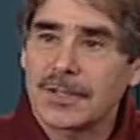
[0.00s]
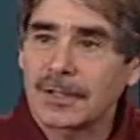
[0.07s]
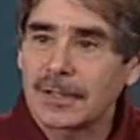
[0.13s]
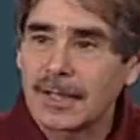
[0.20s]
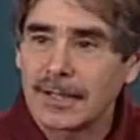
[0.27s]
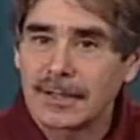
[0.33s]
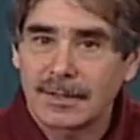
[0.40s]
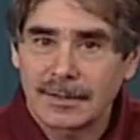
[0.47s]

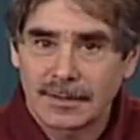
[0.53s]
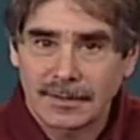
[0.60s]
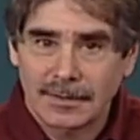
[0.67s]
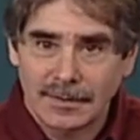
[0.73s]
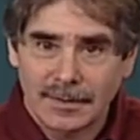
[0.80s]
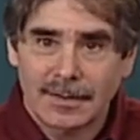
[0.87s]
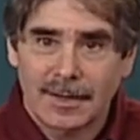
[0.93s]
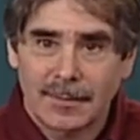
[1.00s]
sunlight
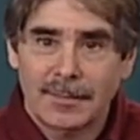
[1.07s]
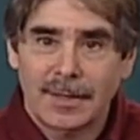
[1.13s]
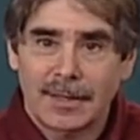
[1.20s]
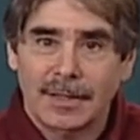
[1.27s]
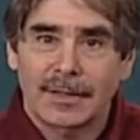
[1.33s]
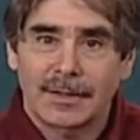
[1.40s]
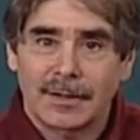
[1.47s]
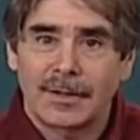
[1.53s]

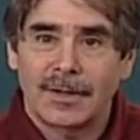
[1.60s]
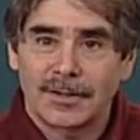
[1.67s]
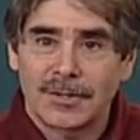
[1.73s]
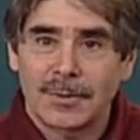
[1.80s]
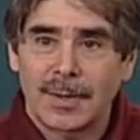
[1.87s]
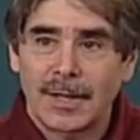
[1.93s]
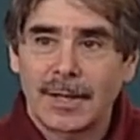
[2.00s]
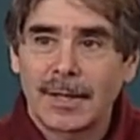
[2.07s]
coming
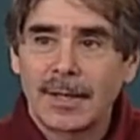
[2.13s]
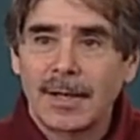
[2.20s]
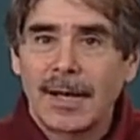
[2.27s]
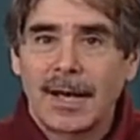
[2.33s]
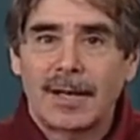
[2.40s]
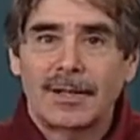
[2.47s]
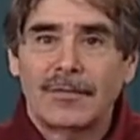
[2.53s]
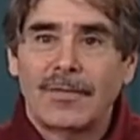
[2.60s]
onto it.
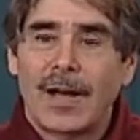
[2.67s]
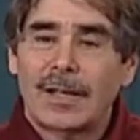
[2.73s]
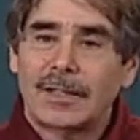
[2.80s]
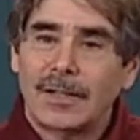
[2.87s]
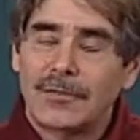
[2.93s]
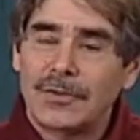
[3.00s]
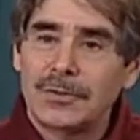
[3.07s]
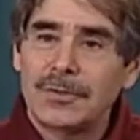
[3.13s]
And in
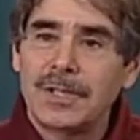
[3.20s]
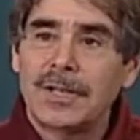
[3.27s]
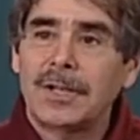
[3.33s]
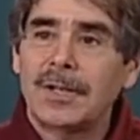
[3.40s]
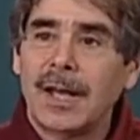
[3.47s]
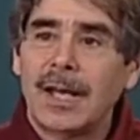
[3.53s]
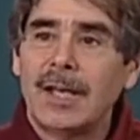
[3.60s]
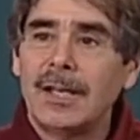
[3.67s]
fact, if you did
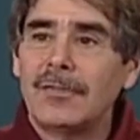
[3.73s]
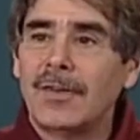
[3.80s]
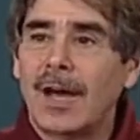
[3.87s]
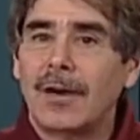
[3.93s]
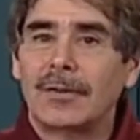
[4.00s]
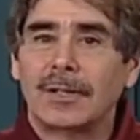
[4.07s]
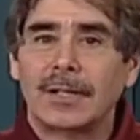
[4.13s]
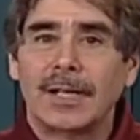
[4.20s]
a naive
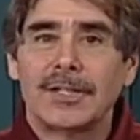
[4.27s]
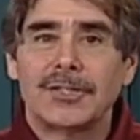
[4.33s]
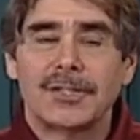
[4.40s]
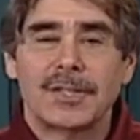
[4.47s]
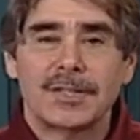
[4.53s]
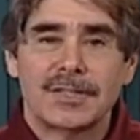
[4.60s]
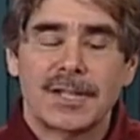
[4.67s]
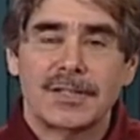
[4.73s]

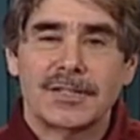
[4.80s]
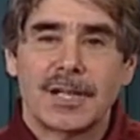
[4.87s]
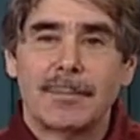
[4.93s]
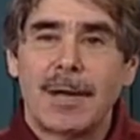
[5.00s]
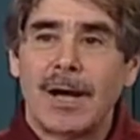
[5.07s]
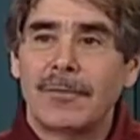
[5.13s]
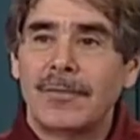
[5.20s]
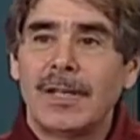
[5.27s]
calculation that said
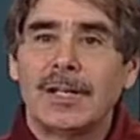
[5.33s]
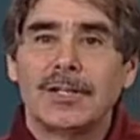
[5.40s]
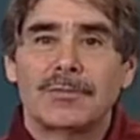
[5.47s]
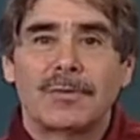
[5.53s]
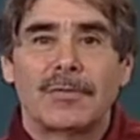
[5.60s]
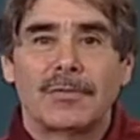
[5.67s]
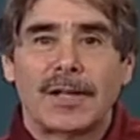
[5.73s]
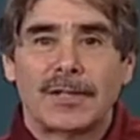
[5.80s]
somehow
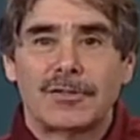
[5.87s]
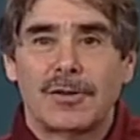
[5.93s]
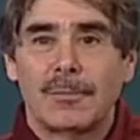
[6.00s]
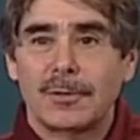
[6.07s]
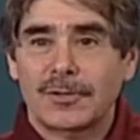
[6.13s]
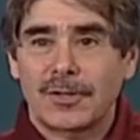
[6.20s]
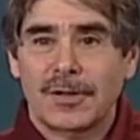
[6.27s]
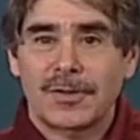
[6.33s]
Venus reflects
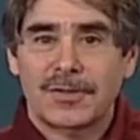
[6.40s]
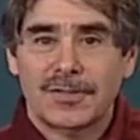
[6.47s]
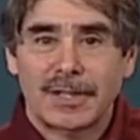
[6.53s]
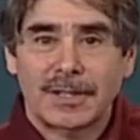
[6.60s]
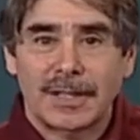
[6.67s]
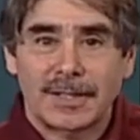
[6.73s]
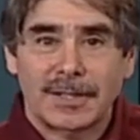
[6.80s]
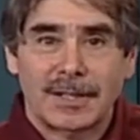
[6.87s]
almost all the
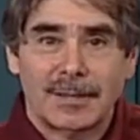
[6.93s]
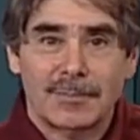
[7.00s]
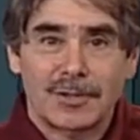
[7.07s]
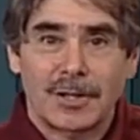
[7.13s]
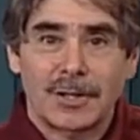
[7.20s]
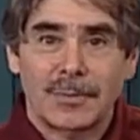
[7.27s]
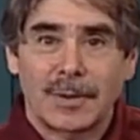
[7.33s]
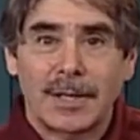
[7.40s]
sunlight that comes
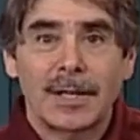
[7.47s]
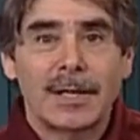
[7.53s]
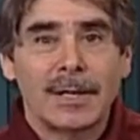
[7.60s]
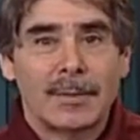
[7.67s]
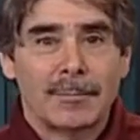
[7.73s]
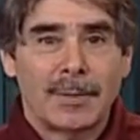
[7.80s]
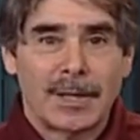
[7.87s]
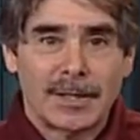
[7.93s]
onto it,
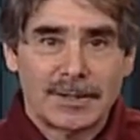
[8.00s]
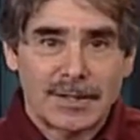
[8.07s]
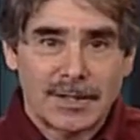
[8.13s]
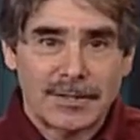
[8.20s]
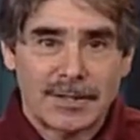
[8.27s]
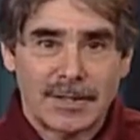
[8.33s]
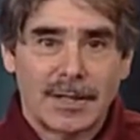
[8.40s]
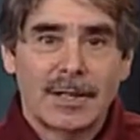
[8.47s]
but it
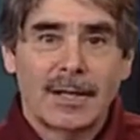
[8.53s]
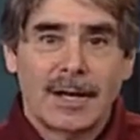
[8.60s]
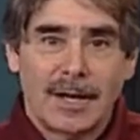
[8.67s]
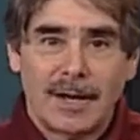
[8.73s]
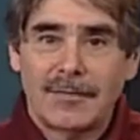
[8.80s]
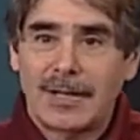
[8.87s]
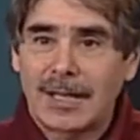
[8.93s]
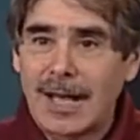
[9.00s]
doesn't
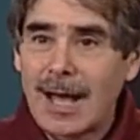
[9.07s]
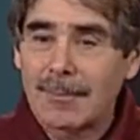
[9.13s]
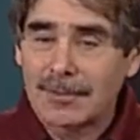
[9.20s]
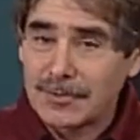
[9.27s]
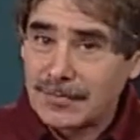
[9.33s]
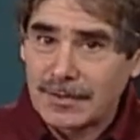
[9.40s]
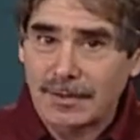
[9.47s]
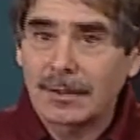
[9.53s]
have any
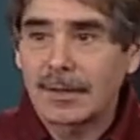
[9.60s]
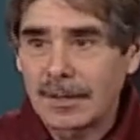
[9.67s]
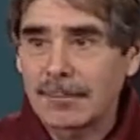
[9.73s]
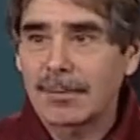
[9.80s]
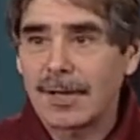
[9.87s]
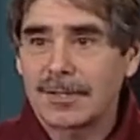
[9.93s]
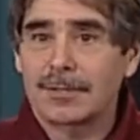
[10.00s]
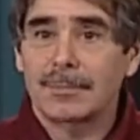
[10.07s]
atmosphere, an
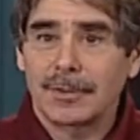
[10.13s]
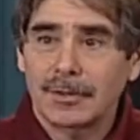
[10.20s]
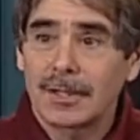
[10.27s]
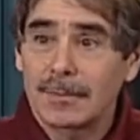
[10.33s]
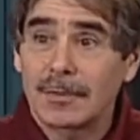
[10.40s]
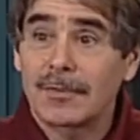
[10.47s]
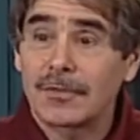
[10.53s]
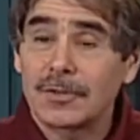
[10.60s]

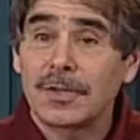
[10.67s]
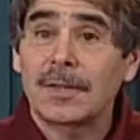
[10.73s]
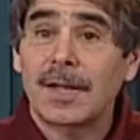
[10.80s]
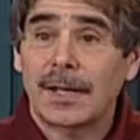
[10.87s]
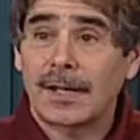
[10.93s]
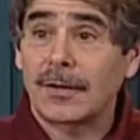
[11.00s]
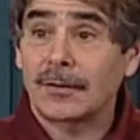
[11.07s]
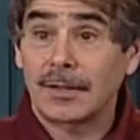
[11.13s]
impossibility, but if you did
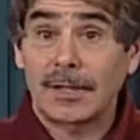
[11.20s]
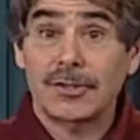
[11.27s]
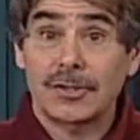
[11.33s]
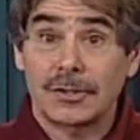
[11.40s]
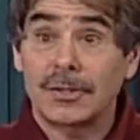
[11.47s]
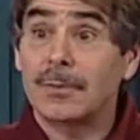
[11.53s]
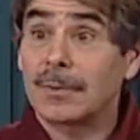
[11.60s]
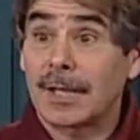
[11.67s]
that
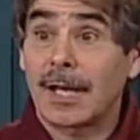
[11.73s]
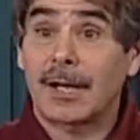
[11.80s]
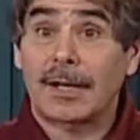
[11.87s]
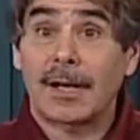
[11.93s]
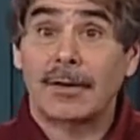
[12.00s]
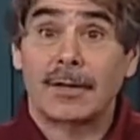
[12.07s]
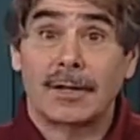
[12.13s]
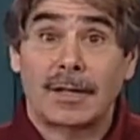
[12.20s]
calculation, you would
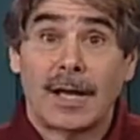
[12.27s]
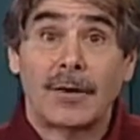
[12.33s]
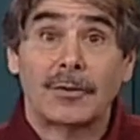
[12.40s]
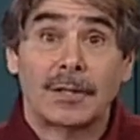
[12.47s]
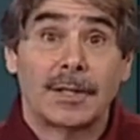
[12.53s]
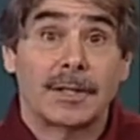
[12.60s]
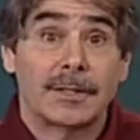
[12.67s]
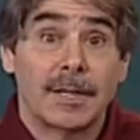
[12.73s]
get a
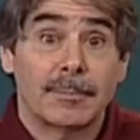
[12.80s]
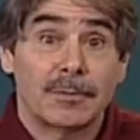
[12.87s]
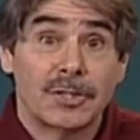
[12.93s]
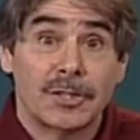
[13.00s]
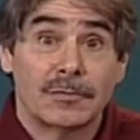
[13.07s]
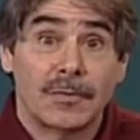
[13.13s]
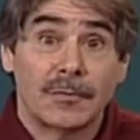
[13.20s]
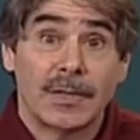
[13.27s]
calculated
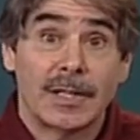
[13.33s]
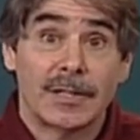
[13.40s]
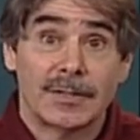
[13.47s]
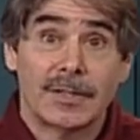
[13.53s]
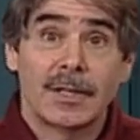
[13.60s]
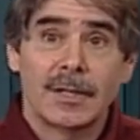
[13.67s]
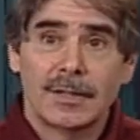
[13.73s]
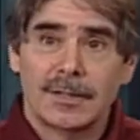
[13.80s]
temperature for
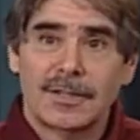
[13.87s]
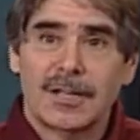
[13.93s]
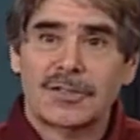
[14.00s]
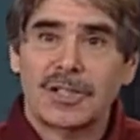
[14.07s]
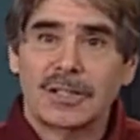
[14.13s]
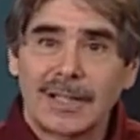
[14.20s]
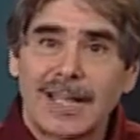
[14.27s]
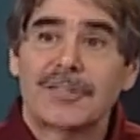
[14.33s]
Venus that's
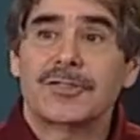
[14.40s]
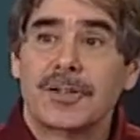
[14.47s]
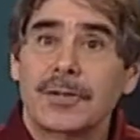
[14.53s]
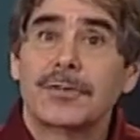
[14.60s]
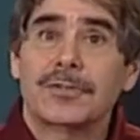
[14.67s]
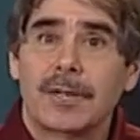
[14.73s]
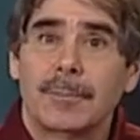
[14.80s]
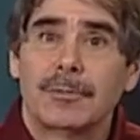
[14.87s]
actually less than
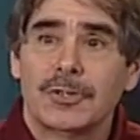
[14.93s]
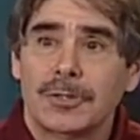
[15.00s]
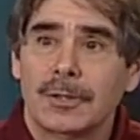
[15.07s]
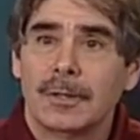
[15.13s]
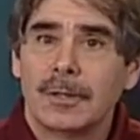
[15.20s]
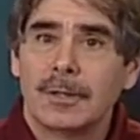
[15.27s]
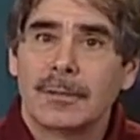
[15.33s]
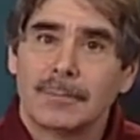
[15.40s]
Earth's
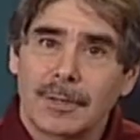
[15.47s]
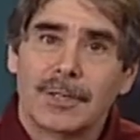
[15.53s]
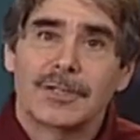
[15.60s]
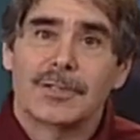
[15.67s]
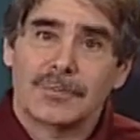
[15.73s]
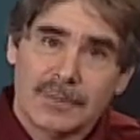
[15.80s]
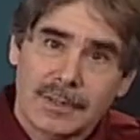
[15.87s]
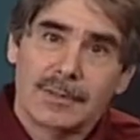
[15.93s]
temperature
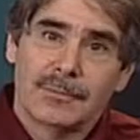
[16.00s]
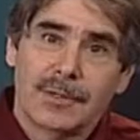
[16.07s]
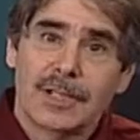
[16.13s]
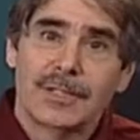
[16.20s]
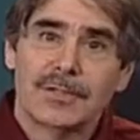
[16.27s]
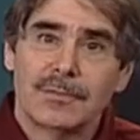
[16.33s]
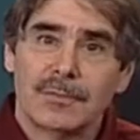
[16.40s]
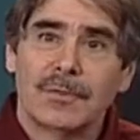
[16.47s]
because
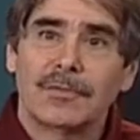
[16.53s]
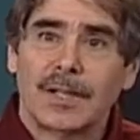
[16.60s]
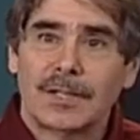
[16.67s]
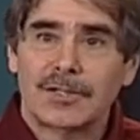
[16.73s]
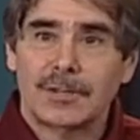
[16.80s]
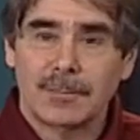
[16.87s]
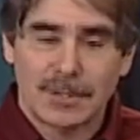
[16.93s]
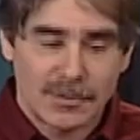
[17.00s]
Venus
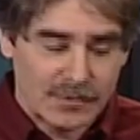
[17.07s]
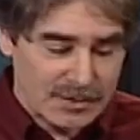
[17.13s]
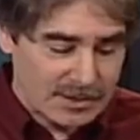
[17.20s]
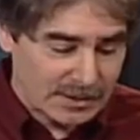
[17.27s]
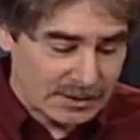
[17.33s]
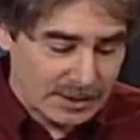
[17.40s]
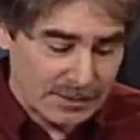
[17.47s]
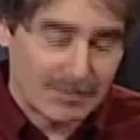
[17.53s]
reflects so much of its
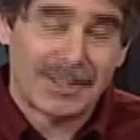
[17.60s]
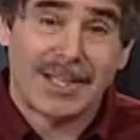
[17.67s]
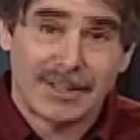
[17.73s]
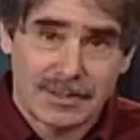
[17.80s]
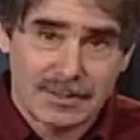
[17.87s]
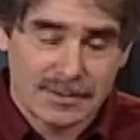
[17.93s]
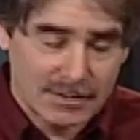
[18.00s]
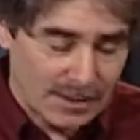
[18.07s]
sunlight, but
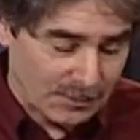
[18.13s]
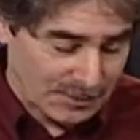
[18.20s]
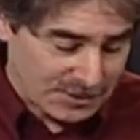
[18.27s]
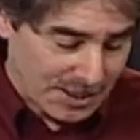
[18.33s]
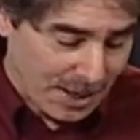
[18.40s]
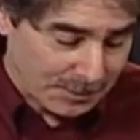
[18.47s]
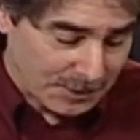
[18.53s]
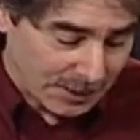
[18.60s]
that's not
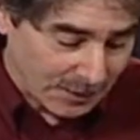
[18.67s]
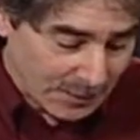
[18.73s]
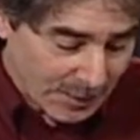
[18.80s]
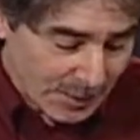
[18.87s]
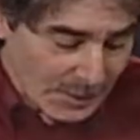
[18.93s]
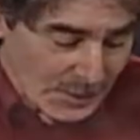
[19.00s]
what's happening.